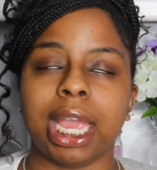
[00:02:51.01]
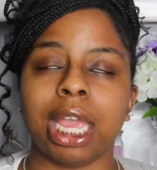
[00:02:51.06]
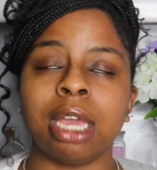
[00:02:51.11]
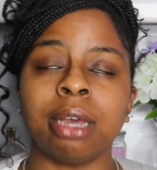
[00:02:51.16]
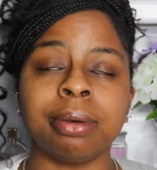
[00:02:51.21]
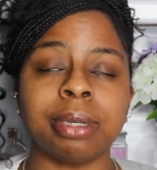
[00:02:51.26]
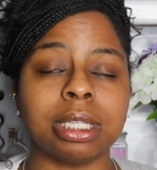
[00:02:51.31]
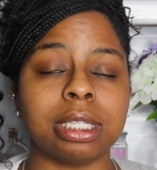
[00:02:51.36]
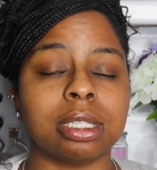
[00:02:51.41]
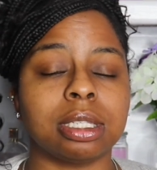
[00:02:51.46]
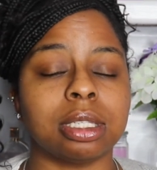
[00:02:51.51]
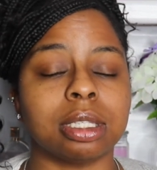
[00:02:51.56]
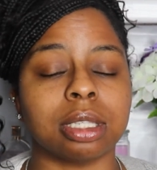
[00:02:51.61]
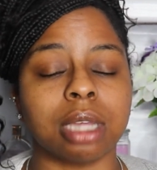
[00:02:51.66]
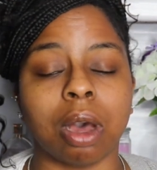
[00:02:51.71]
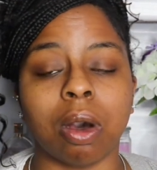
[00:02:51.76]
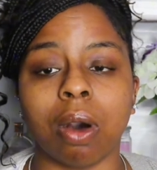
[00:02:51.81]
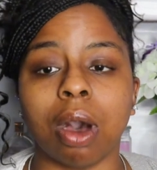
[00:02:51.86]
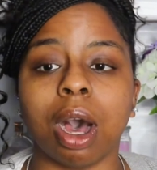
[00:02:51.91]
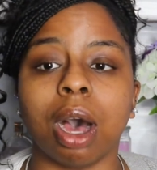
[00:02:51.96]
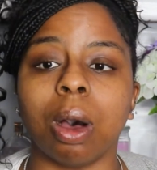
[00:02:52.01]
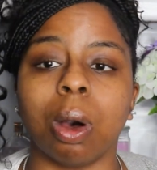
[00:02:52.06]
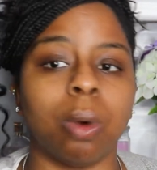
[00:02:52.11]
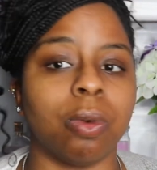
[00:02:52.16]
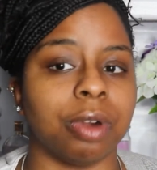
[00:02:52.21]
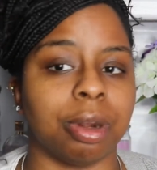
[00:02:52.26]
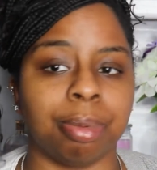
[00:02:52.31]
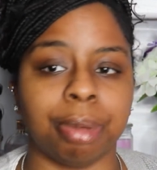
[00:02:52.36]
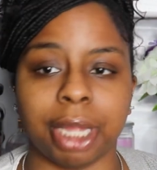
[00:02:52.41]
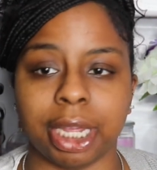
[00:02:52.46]
It was so all
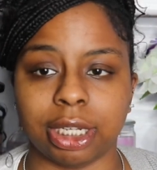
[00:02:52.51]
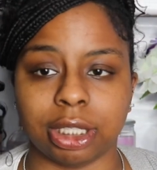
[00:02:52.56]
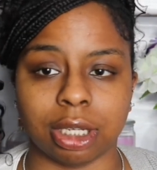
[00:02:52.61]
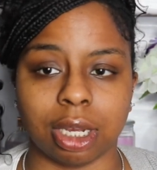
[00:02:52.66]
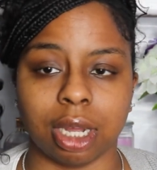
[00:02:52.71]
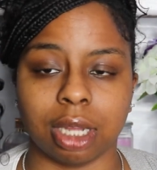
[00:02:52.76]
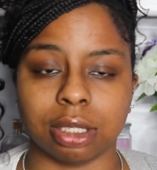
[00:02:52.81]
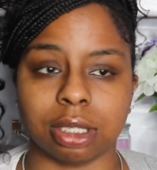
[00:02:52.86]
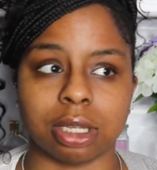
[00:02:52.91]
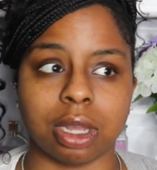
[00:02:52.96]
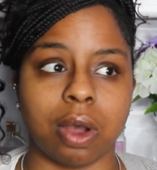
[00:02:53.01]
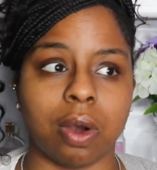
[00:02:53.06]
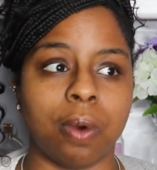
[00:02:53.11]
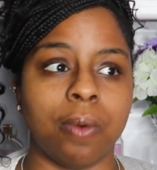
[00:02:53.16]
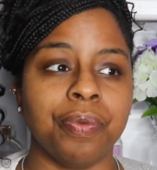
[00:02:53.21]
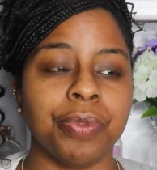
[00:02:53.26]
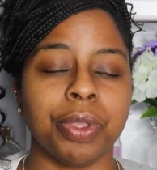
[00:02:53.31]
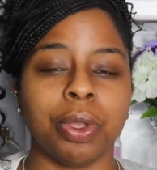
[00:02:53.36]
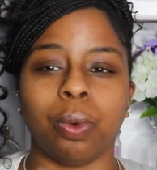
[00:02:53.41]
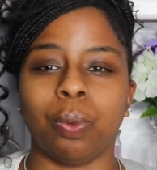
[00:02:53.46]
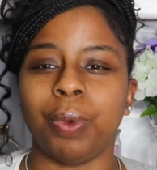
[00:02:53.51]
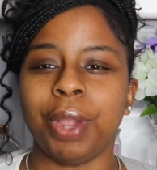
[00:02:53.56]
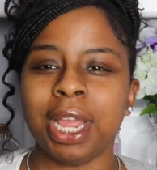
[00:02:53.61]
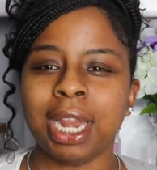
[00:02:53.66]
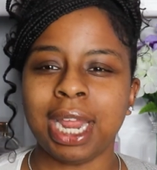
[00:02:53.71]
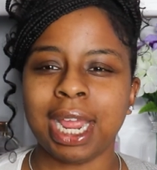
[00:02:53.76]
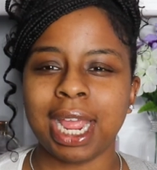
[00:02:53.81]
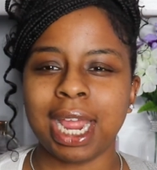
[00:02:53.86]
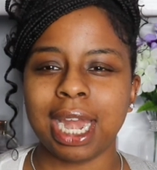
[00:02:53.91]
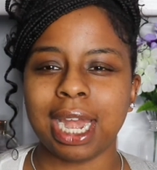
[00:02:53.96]
over the place, y'all. So
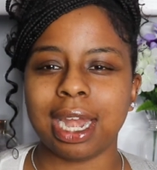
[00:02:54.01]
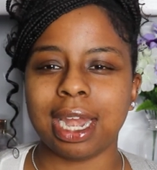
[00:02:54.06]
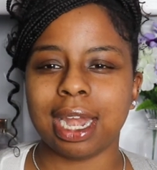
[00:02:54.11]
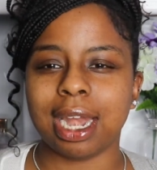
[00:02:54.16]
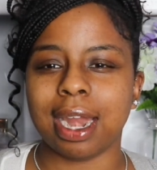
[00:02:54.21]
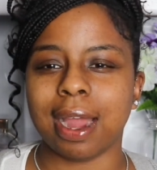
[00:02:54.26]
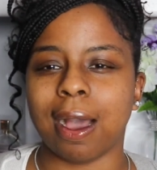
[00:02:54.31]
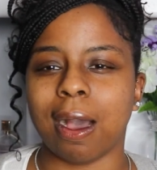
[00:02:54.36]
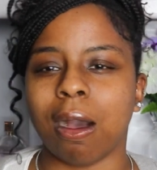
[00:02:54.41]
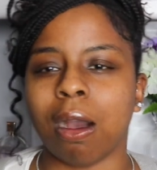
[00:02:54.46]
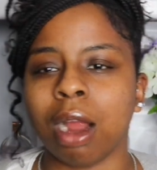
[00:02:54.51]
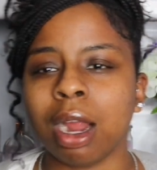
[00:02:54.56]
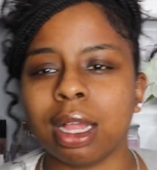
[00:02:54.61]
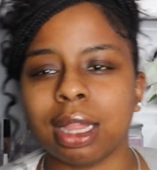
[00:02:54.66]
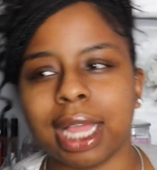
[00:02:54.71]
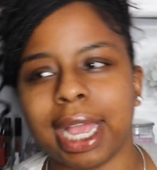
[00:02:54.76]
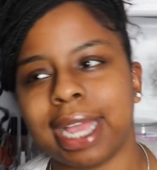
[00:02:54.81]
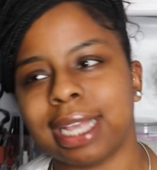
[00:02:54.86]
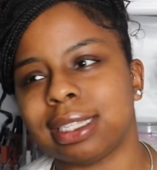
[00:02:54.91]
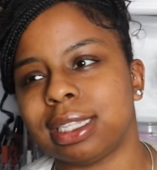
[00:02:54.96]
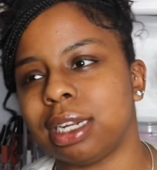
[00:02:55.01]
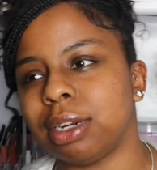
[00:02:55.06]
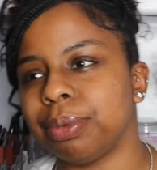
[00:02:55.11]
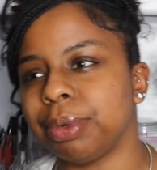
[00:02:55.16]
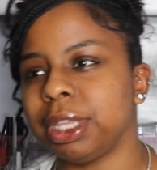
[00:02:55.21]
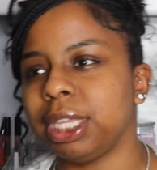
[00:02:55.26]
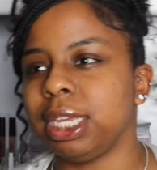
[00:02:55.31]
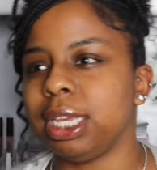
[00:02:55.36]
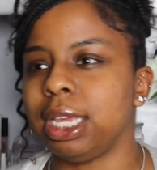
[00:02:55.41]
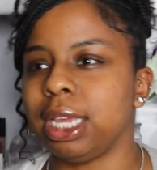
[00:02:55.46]
we didn't our class didn't
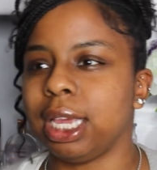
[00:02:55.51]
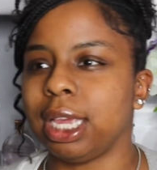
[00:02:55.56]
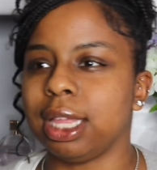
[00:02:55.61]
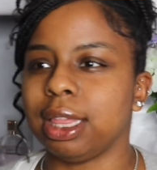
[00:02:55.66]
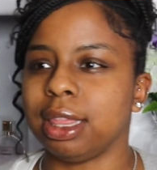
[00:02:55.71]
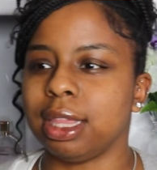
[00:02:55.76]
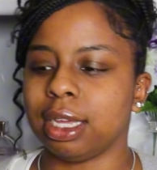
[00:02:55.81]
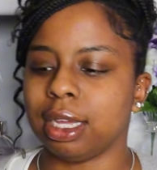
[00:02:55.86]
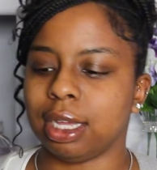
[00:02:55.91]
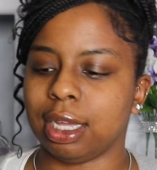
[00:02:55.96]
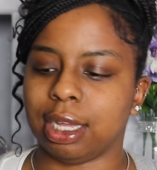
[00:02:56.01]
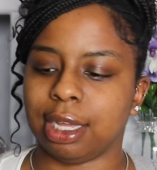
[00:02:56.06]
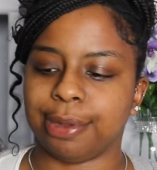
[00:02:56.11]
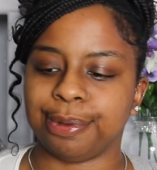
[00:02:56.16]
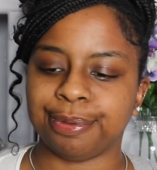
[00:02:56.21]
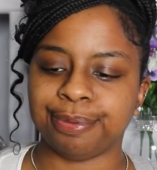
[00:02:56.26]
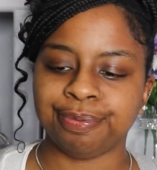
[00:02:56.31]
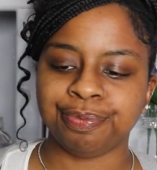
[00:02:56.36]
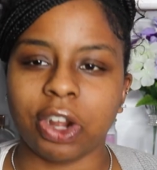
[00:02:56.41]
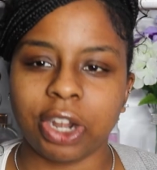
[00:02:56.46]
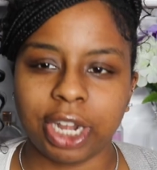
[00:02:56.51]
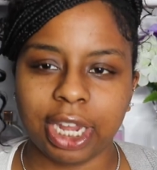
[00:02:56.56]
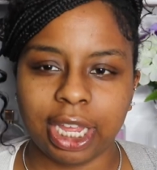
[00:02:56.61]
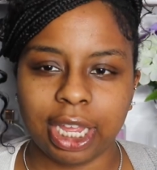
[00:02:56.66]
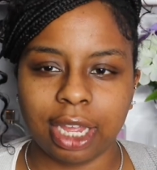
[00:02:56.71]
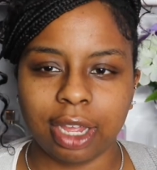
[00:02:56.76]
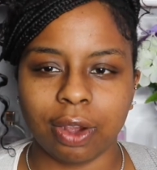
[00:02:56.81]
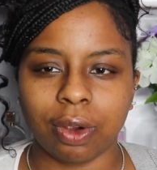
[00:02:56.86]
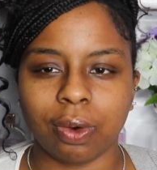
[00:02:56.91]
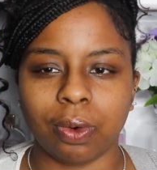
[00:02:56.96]
really get the
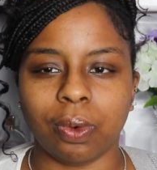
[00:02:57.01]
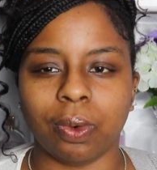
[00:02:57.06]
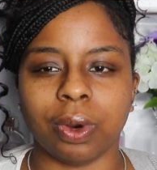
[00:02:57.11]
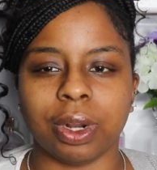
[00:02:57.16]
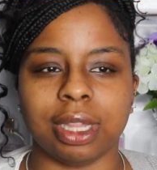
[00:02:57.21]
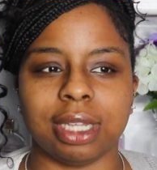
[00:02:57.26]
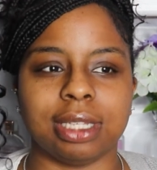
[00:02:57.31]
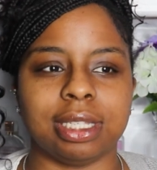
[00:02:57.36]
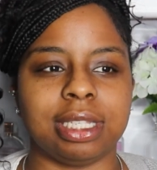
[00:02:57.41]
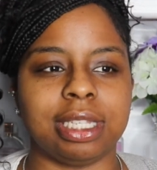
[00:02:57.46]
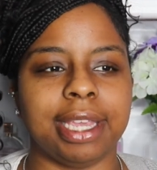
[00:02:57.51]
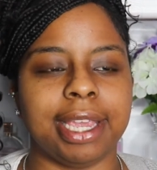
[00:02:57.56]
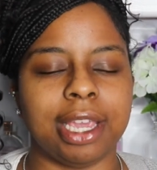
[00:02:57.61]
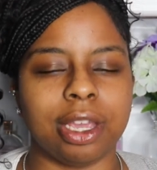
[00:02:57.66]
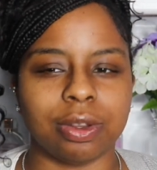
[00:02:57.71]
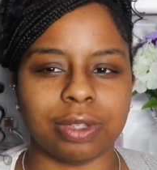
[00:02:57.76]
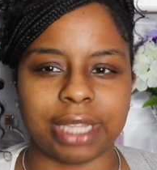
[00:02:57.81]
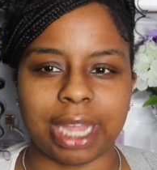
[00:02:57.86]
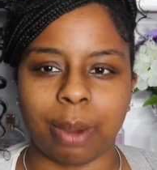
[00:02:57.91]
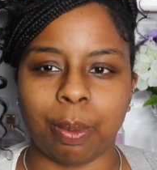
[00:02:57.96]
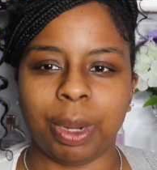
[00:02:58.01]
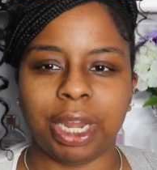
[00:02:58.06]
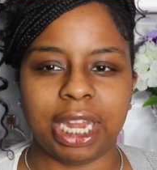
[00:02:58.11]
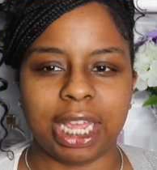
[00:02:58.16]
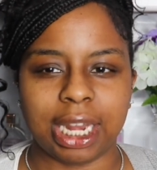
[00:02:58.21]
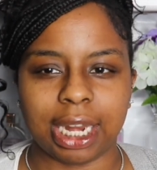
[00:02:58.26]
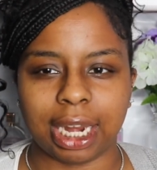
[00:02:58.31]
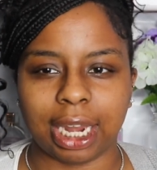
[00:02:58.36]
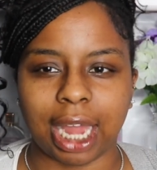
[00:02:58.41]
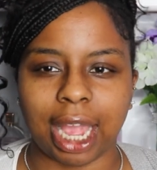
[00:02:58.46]
learning or the skills that we
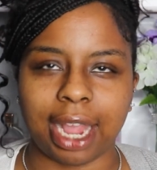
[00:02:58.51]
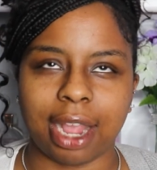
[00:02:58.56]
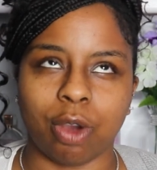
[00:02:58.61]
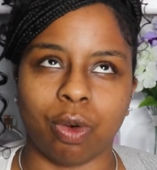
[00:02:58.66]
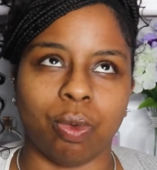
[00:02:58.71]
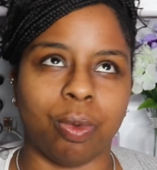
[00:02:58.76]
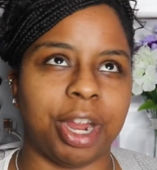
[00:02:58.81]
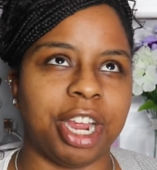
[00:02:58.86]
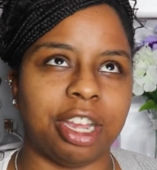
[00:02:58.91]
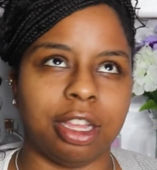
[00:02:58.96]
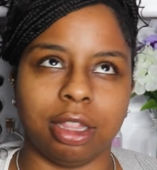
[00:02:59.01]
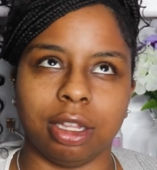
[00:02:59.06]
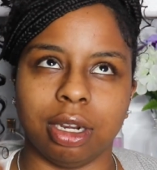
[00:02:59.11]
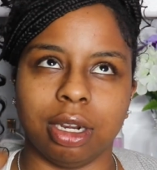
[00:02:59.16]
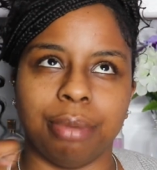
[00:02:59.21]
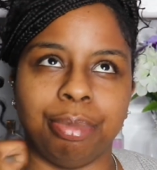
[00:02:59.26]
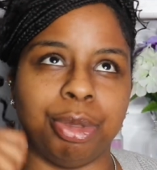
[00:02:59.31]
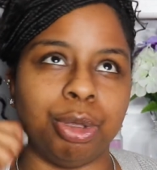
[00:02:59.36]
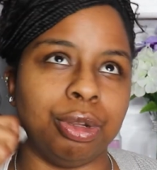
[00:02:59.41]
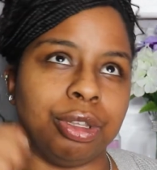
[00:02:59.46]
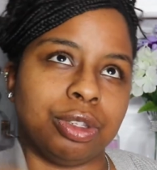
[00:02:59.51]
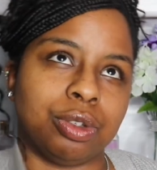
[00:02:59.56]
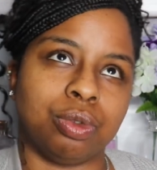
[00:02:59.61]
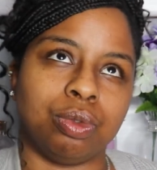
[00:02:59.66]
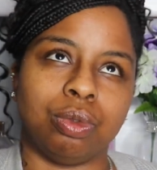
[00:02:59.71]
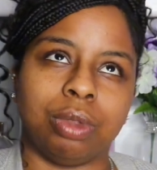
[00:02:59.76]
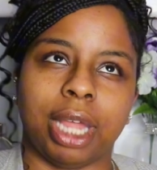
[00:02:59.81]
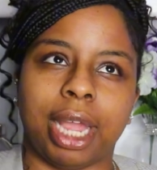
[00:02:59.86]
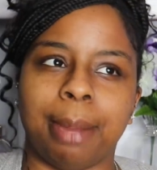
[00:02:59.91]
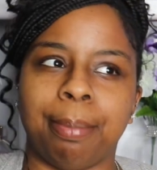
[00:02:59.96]
needed like a regular beauty
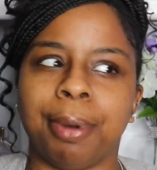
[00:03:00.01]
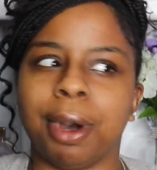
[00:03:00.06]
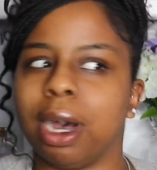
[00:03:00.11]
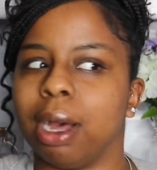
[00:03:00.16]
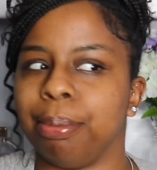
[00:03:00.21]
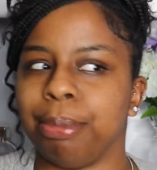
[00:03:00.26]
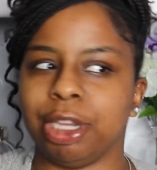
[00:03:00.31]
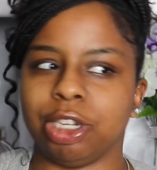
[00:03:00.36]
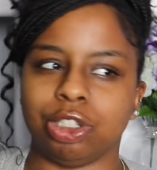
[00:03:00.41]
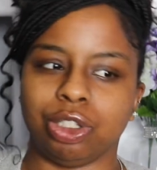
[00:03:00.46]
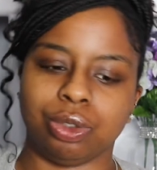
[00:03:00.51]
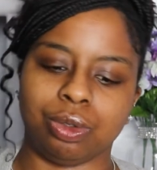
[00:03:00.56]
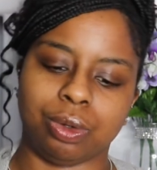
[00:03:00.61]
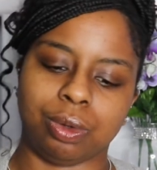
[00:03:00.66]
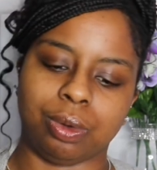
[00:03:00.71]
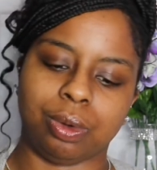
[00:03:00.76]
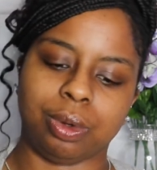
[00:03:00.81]
school like Paul Mitchell